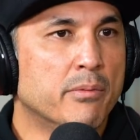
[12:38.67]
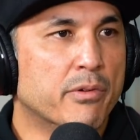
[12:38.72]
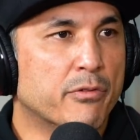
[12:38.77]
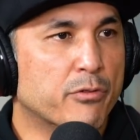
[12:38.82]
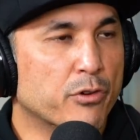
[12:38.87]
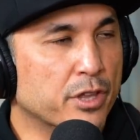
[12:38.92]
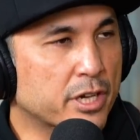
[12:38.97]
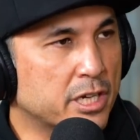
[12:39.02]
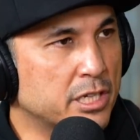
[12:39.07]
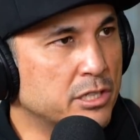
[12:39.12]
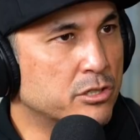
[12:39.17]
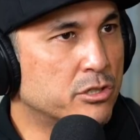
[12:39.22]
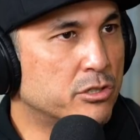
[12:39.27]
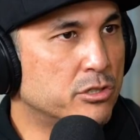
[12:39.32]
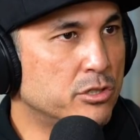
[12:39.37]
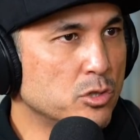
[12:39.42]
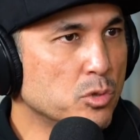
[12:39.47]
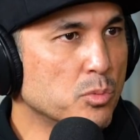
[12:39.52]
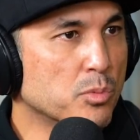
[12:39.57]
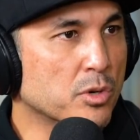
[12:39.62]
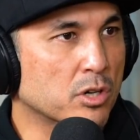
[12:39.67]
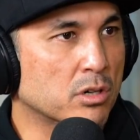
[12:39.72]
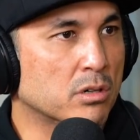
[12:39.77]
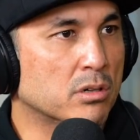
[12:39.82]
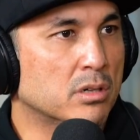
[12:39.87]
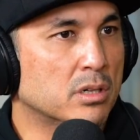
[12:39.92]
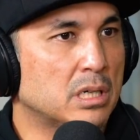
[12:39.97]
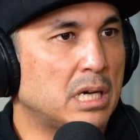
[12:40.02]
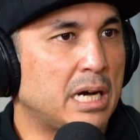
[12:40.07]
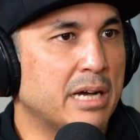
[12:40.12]
But for the
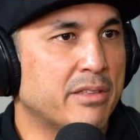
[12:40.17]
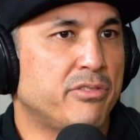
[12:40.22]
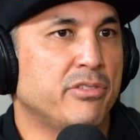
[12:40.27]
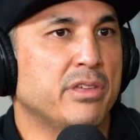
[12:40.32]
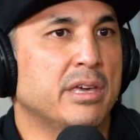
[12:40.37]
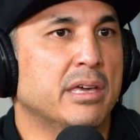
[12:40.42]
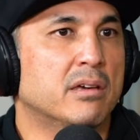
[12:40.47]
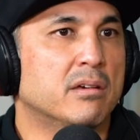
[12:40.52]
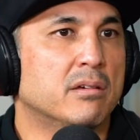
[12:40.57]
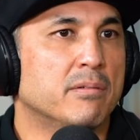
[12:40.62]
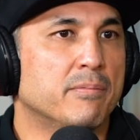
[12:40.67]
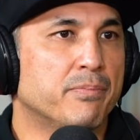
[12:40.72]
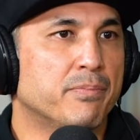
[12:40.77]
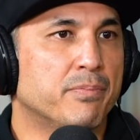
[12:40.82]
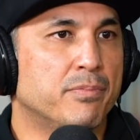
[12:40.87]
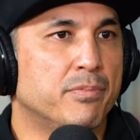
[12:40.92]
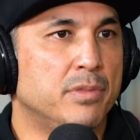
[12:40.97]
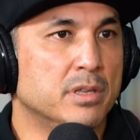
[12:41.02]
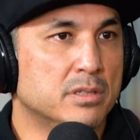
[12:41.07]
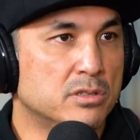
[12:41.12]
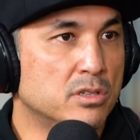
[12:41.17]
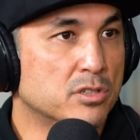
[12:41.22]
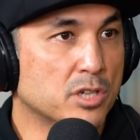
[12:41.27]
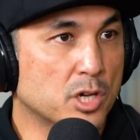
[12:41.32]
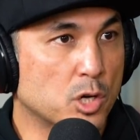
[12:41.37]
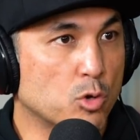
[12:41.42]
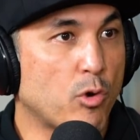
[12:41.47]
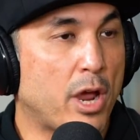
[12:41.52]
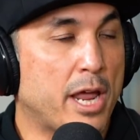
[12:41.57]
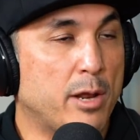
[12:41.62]
consumer, I think this is
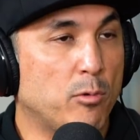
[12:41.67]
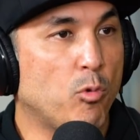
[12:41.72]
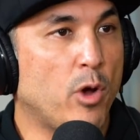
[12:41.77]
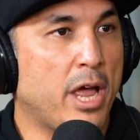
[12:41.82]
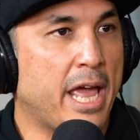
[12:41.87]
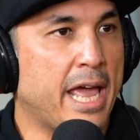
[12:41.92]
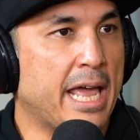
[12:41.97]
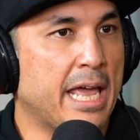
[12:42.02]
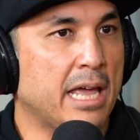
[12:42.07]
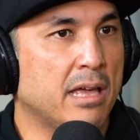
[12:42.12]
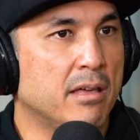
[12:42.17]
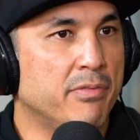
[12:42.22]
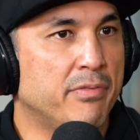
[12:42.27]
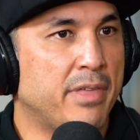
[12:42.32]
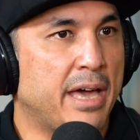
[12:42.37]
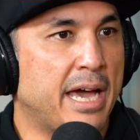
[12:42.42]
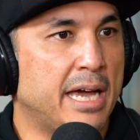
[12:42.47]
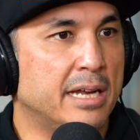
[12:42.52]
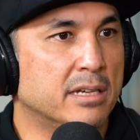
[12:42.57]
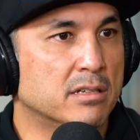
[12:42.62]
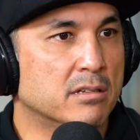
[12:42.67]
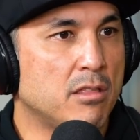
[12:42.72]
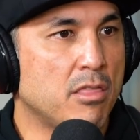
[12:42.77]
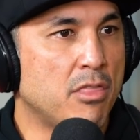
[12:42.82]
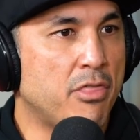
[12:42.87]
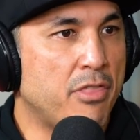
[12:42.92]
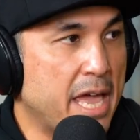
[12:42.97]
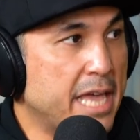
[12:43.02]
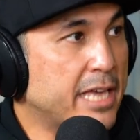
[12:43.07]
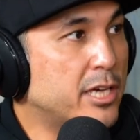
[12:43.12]
a great way that
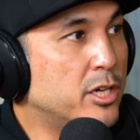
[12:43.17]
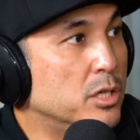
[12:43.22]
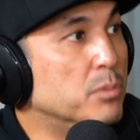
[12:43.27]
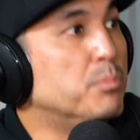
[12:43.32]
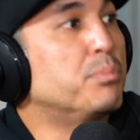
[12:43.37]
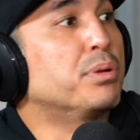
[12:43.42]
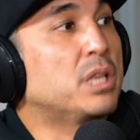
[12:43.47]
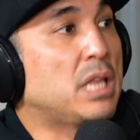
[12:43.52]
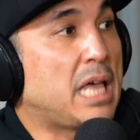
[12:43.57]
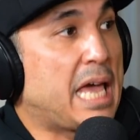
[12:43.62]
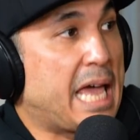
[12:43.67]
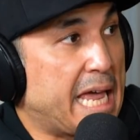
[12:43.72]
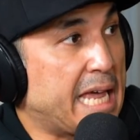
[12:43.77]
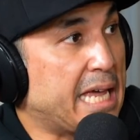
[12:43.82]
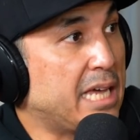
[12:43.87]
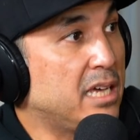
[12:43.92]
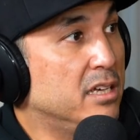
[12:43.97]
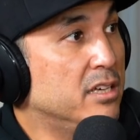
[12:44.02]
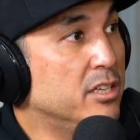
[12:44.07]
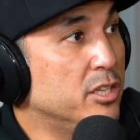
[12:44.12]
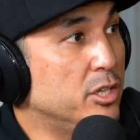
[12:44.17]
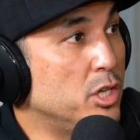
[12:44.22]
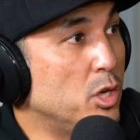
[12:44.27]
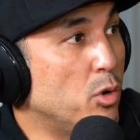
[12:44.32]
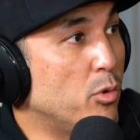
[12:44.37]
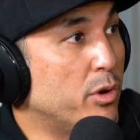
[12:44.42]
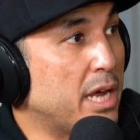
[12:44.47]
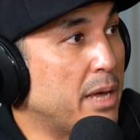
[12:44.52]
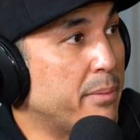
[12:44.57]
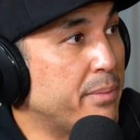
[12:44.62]
they could play. You
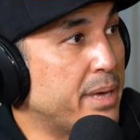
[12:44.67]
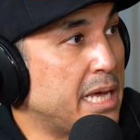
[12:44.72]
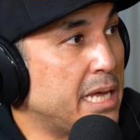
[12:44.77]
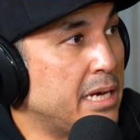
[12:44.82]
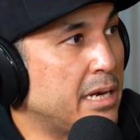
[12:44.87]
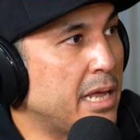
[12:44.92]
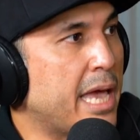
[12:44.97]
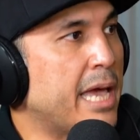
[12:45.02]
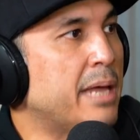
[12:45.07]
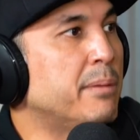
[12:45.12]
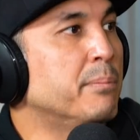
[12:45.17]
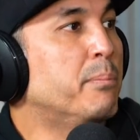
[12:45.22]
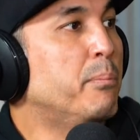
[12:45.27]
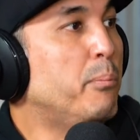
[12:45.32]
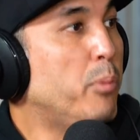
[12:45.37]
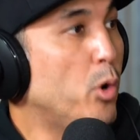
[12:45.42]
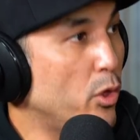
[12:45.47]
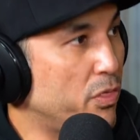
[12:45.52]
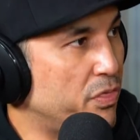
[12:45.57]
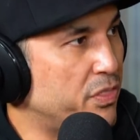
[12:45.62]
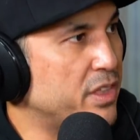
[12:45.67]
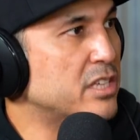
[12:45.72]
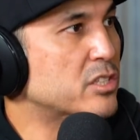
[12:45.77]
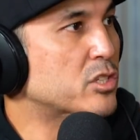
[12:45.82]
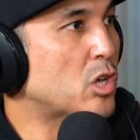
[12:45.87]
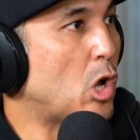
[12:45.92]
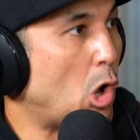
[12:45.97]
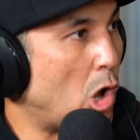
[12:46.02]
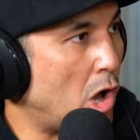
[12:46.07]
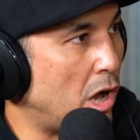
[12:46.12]
know what I mean? And put
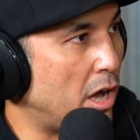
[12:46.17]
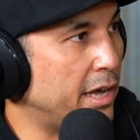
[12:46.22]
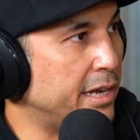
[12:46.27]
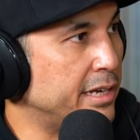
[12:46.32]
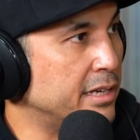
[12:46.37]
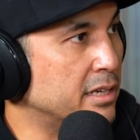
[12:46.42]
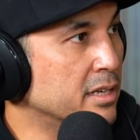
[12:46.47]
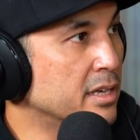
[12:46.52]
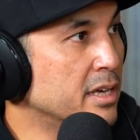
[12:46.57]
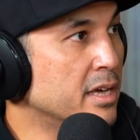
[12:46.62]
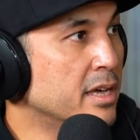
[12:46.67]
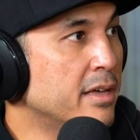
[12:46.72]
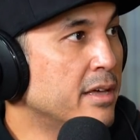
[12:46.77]
these on.